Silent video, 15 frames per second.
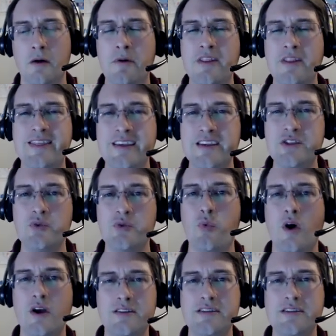But this
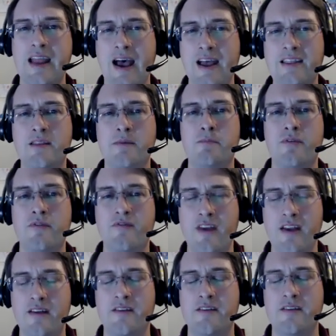was not the
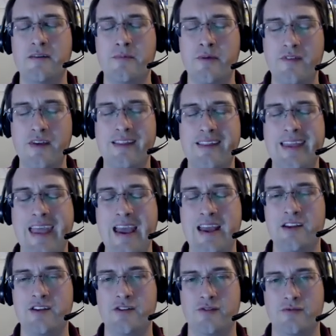prevailing
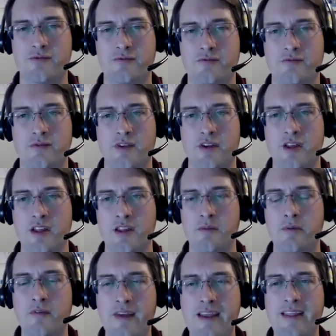attitude. The
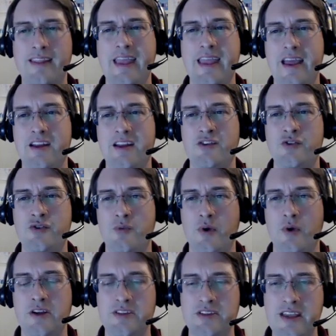prevailing attitude
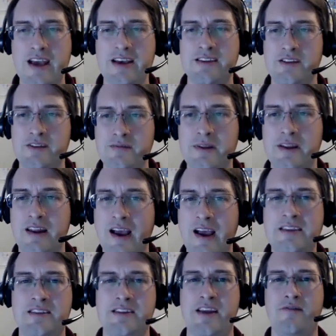was, yes, it'd be
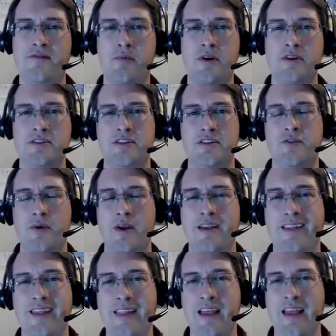nice to have a president
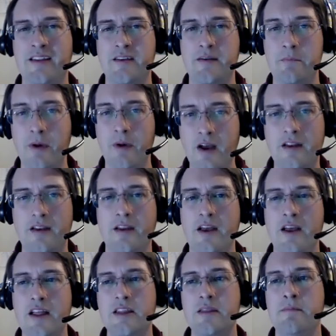directly elected, but
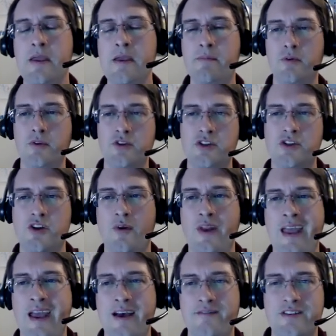the people just don't
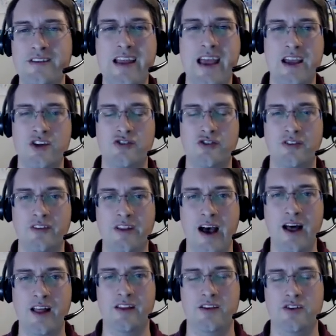have the national
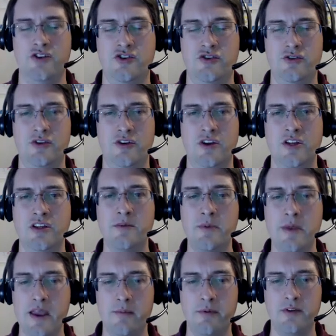knowledge to
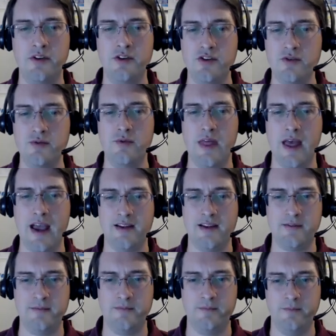be able to do
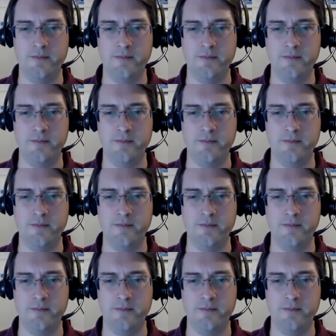that.